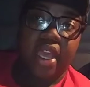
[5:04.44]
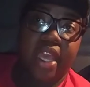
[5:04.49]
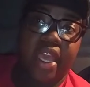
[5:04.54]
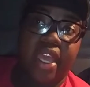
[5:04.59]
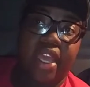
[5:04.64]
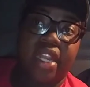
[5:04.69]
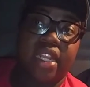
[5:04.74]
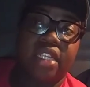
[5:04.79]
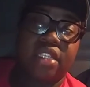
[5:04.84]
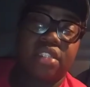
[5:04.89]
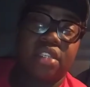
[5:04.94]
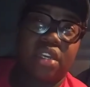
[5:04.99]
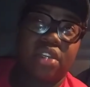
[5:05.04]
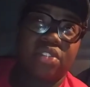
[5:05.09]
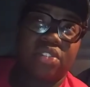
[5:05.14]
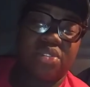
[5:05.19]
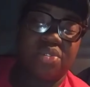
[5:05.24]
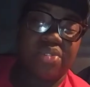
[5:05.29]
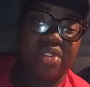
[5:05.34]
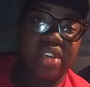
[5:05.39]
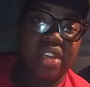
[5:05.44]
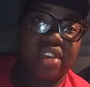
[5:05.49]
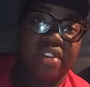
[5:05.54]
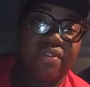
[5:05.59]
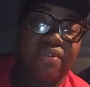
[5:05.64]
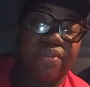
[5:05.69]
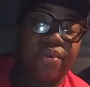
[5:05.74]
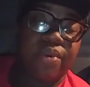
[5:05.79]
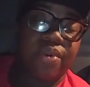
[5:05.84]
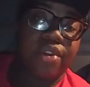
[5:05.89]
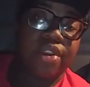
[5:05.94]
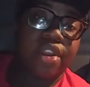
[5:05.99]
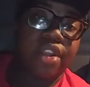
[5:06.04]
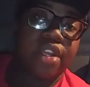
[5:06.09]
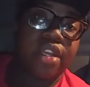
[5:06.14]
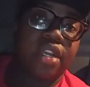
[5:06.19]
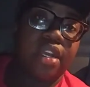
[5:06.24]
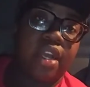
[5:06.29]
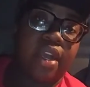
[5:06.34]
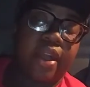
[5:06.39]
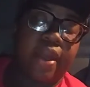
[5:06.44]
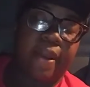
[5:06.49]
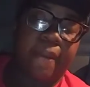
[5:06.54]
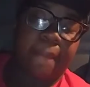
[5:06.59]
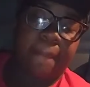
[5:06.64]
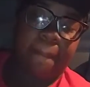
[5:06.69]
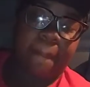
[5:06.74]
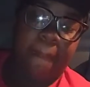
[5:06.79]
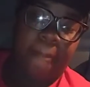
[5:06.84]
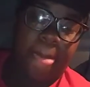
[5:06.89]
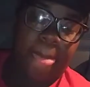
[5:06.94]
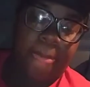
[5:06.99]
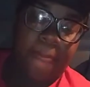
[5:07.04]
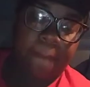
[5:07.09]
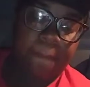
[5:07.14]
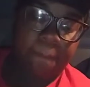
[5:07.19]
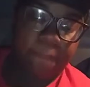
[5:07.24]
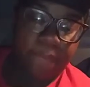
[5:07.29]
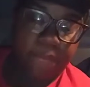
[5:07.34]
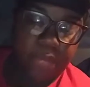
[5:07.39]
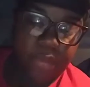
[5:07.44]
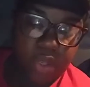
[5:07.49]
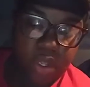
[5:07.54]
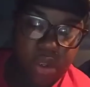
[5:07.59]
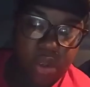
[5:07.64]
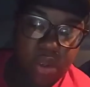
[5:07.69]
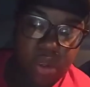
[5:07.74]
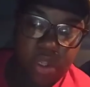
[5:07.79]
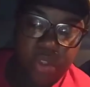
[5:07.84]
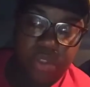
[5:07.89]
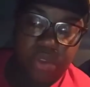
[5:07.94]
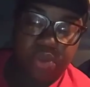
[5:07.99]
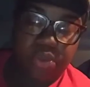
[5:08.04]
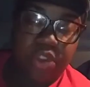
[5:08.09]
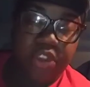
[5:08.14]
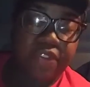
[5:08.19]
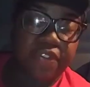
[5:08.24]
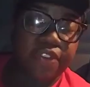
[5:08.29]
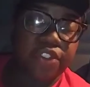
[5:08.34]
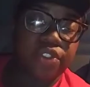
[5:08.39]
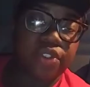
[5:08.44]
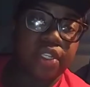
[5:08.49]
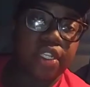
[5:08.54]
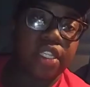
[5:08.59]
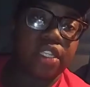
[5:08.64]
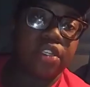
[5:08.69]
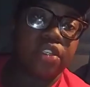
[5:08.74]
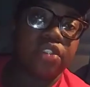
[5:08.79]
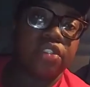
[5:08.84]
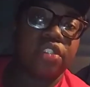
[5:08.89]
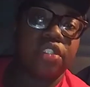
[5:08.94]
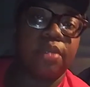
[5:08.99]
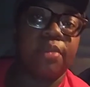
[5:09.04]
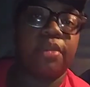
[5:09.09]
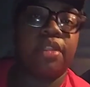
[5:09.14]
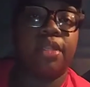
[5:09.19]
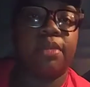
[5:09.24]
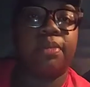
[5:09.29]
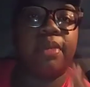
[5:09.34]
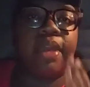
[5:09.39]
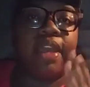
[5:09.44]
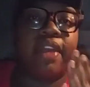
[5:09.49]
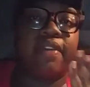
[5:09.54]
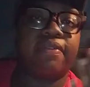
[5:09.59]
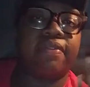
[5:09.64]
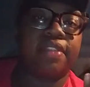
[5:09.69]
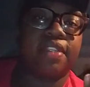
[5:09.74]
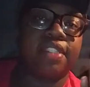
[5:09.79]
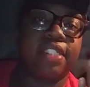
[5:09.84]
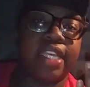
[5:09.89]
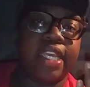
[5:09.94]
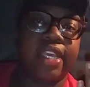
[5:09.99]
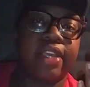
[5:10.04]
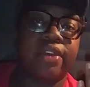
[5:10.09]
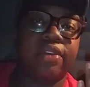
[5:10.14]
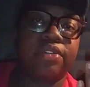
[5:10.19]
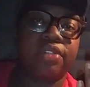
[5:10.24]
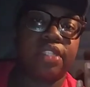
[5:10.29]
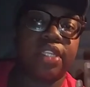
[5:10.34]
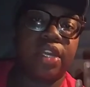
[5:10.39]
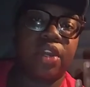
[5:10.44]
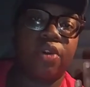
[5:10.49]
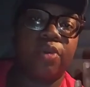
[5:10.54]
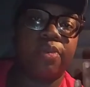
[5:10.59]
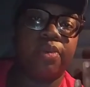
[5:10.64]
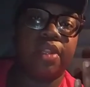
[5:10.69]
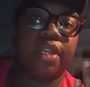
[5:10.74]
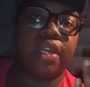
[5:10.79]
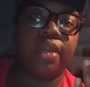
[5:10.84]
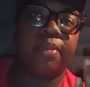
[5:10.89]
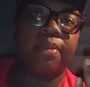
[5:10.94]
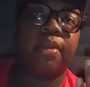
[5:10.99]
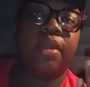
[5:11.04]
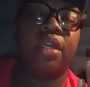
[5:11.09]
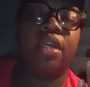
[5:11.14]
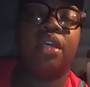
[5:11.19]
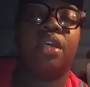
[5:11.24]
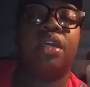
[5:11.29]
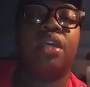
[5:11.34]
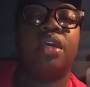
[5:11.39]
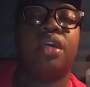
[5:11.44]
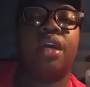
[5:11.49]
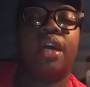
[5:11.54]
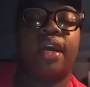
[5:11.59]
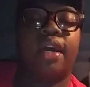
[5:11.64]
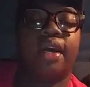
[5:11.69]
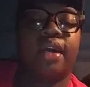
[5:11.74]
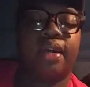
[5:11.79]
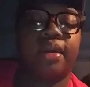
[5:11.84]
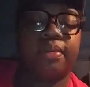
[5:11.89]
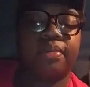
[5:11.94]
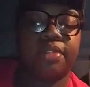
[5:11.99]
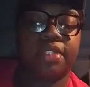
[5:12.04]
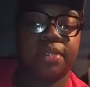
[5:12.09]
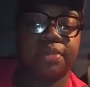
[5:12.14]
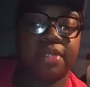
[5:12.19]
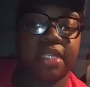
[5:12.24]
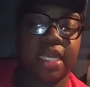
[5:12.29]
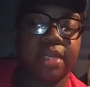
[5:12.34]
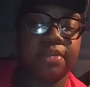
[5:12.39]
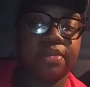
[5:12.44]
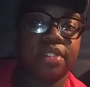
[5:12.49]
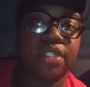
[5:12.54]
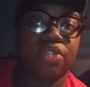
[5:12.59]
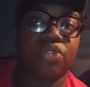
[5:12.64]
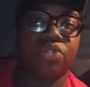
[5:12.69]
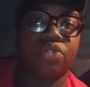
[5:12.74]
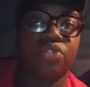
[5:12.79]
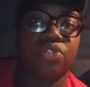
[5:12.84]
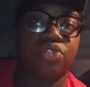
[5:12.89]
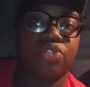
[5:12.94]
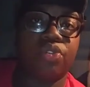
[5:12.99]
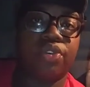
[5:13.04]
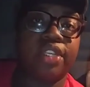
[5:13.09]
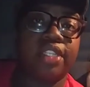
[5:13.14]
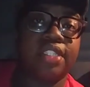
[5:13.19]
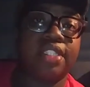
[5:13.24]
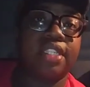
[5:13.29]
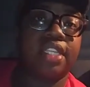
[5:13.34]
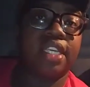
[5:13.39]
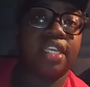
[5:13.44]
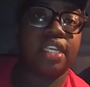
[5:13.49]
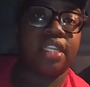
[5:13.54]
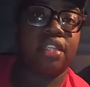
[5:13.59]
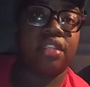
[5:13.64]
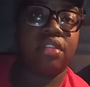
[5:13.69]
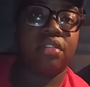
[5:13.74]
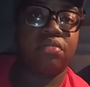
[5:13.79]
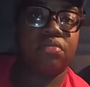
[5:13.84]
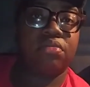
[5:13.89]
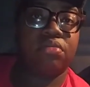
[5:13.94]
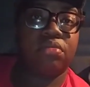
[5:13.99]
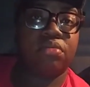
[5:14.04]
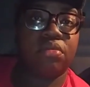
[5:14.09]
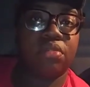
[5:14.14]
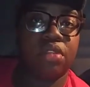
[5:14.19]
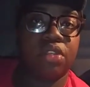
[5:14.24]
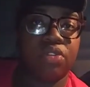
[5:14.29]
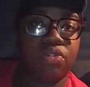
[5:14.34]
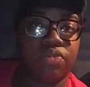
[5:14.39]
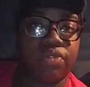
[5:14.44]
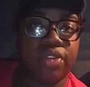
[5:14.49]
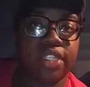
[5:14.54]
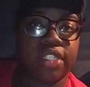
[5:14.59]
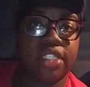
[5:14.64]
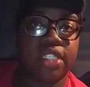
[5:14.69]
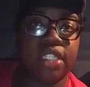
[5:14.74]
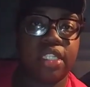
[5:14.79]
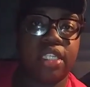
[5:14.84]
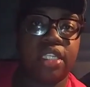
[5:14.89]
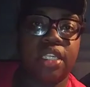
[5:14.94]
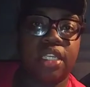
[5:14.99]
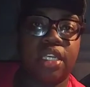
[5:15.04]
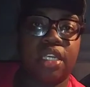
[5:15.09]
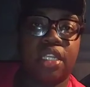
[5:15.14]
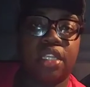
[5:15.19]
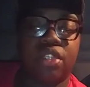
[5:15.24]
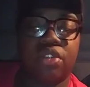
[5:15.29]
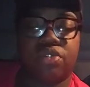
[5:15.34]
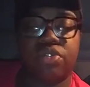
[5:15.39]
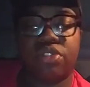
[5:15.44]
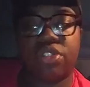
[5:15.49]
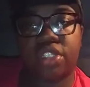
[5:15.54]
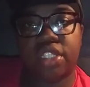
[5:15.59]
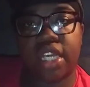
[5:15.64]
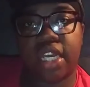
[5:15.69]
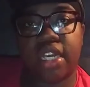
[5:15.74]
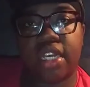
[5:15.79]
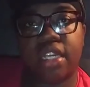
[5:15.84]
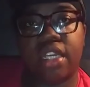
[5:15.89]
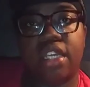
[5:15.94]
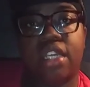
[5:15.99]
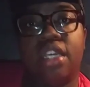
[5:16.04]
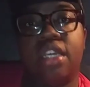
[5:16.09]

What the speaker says: and it's also good for on the reefer trailers. Some of them have the tails that open up. Sometimes those joints get a little rusty, a little stuck.